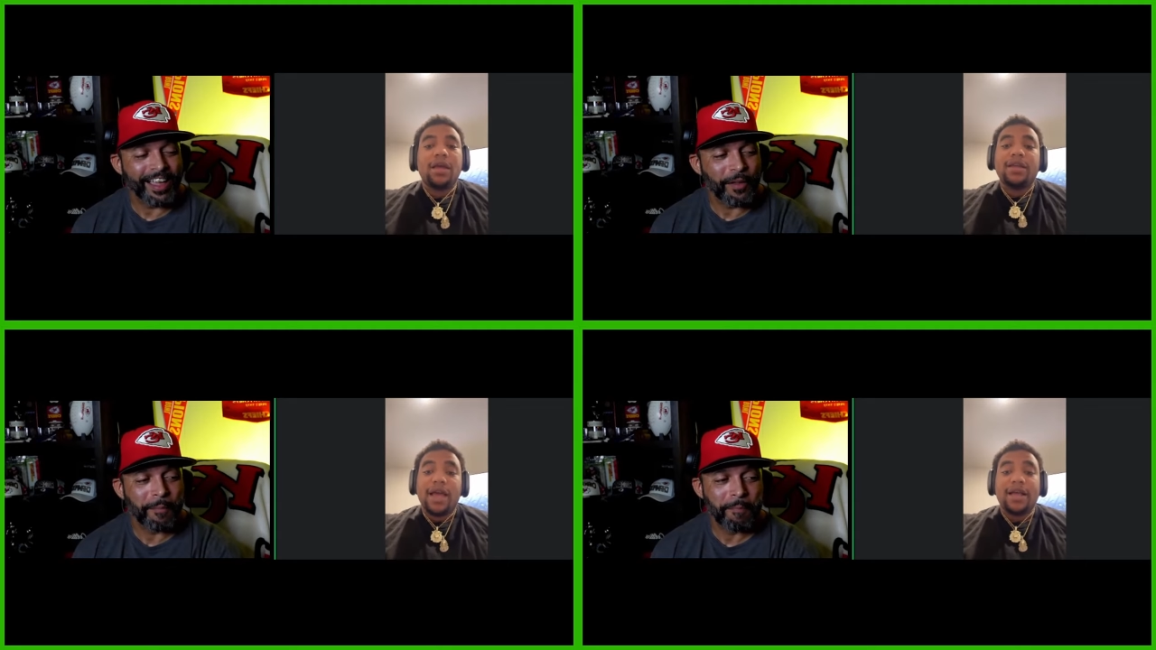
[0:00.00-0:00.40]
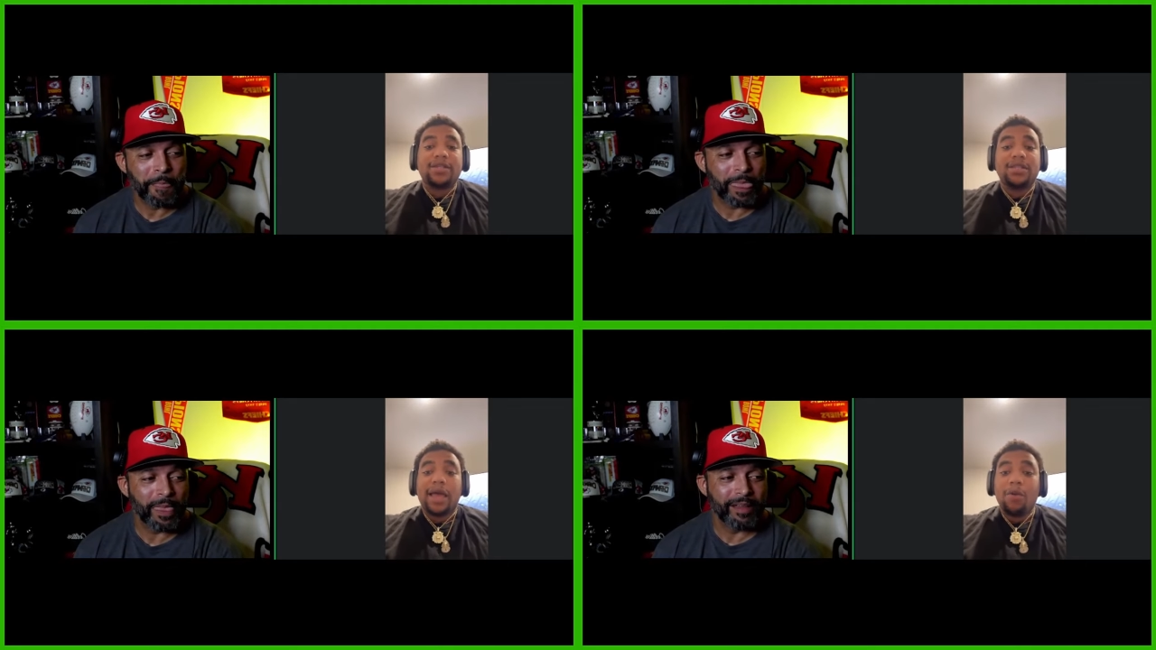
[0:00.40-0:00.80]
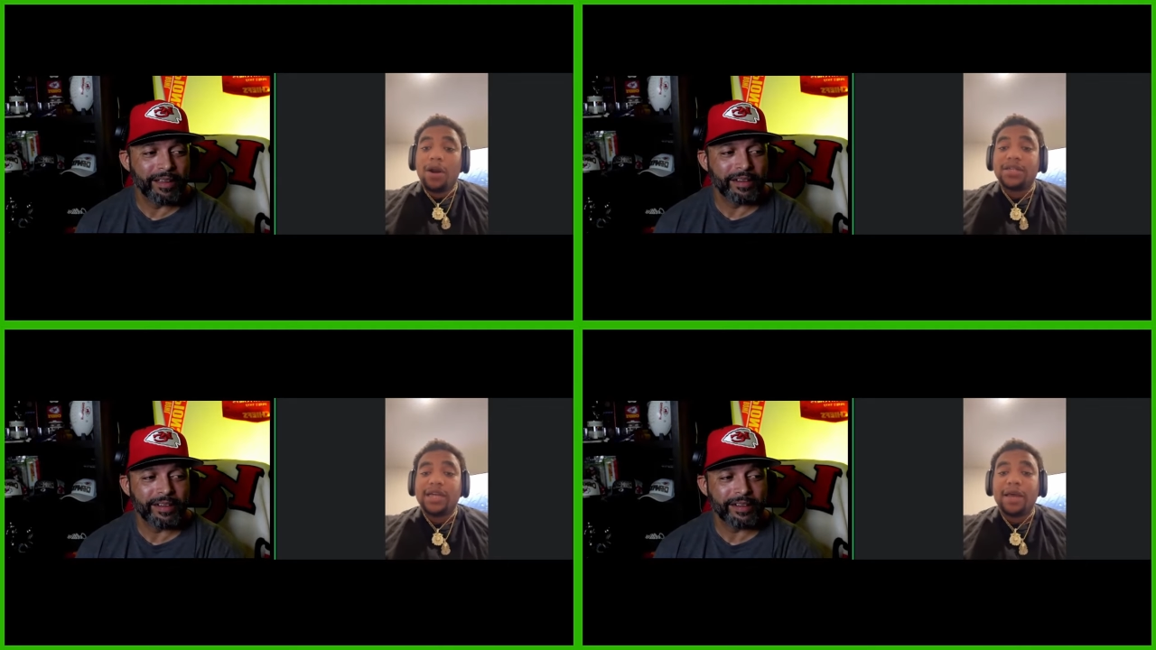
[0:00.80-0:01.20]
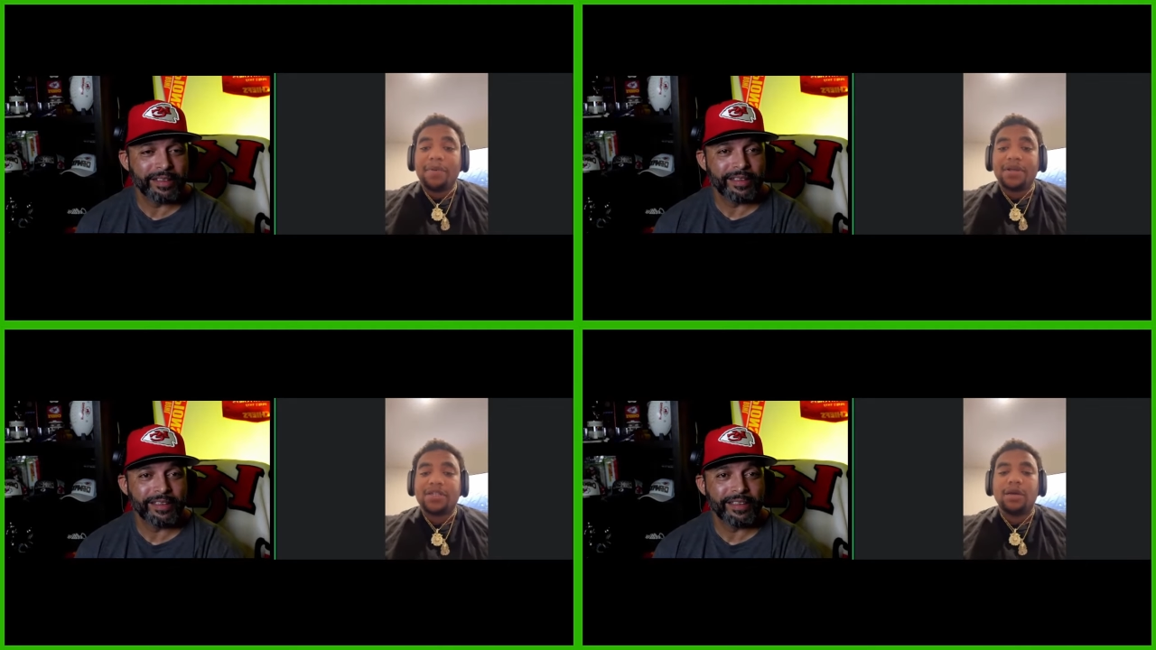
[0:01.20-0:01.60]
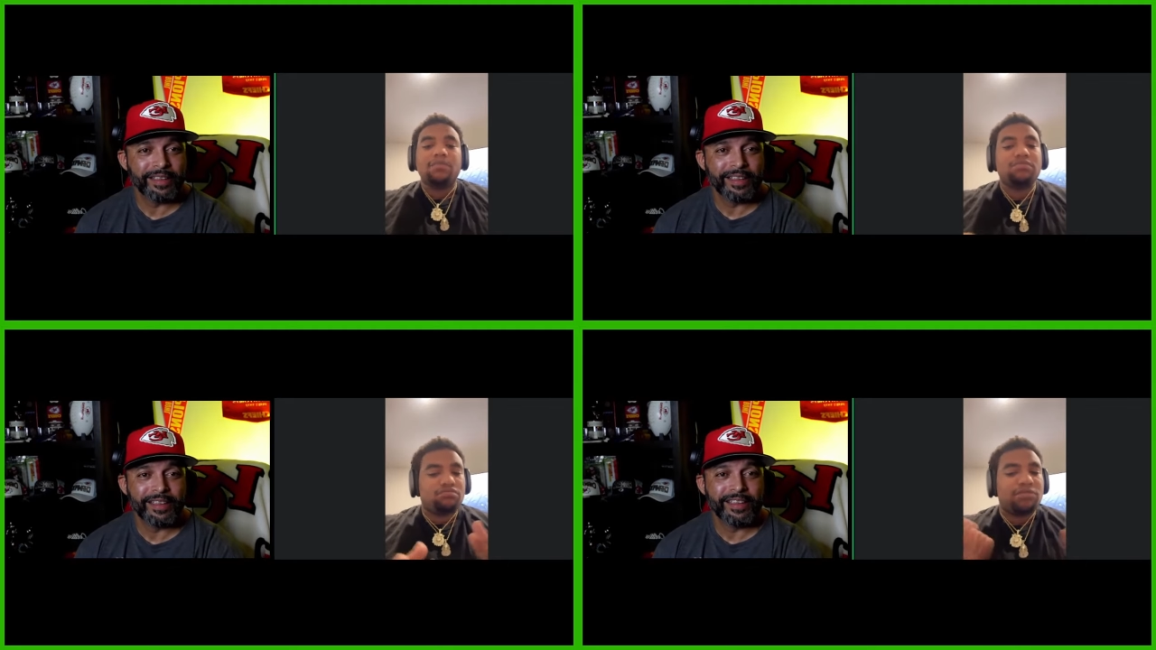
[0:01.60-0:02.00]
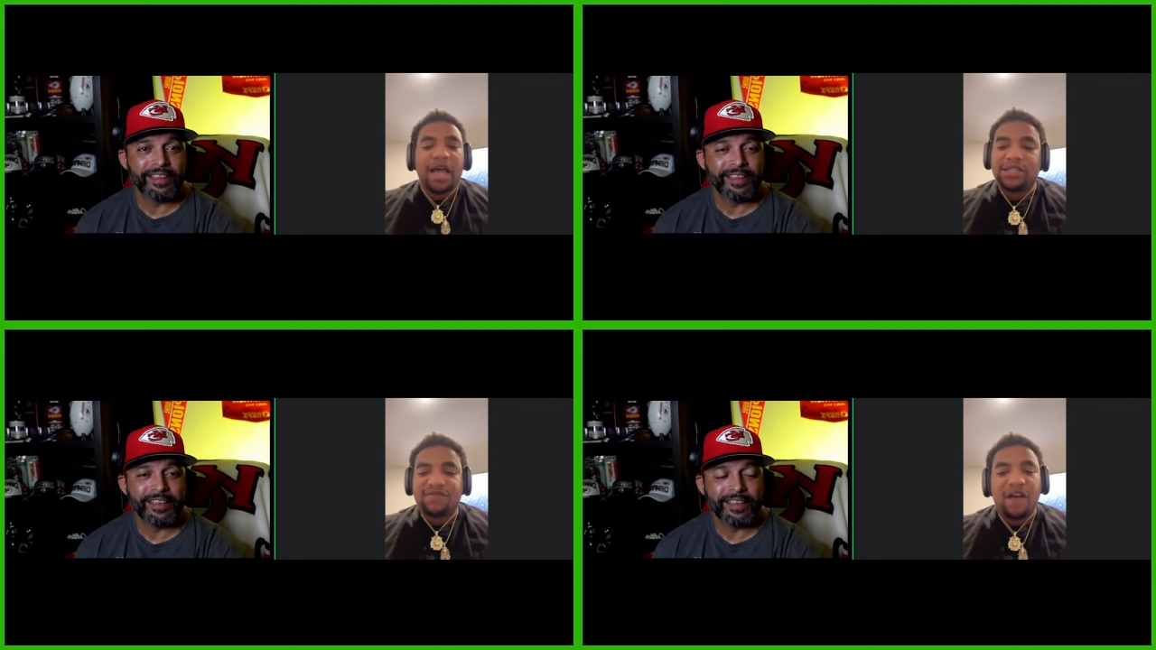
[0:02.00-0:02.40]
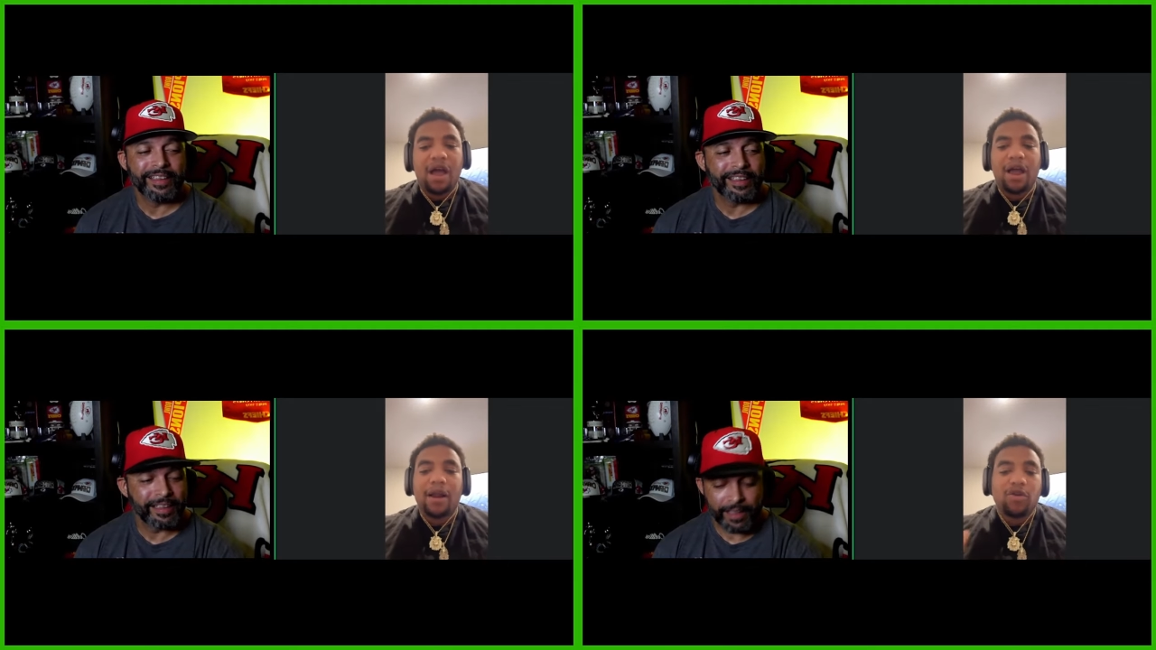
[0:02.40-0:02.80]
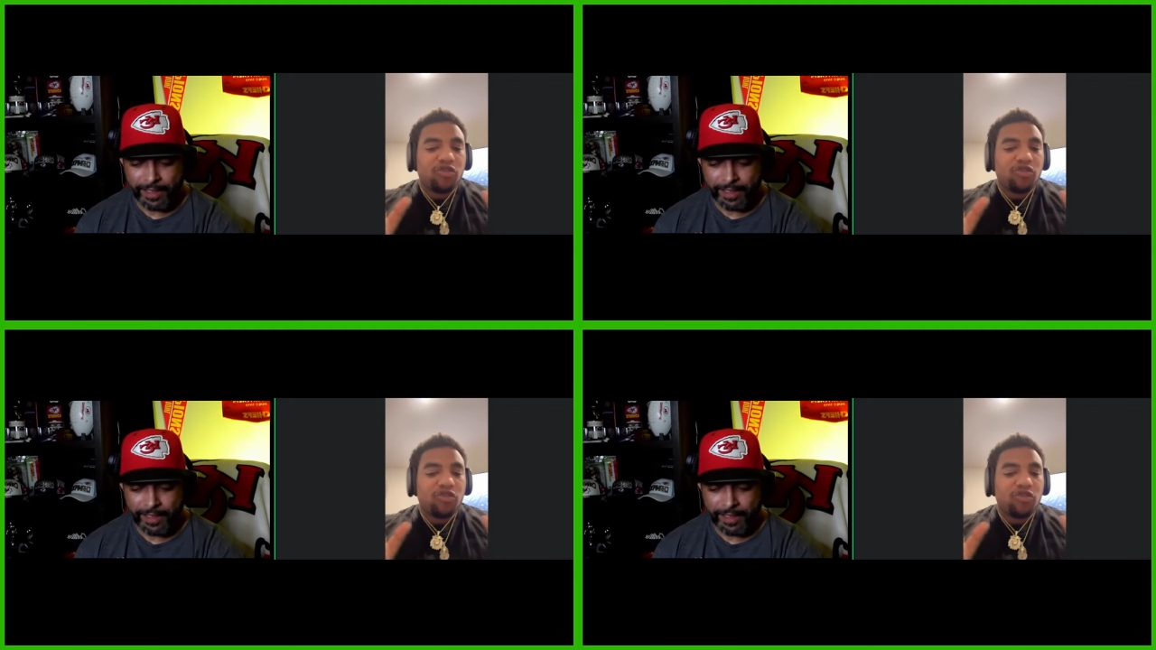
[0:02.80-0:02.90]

Speaker 1: Yes, they won a championship. That's fine.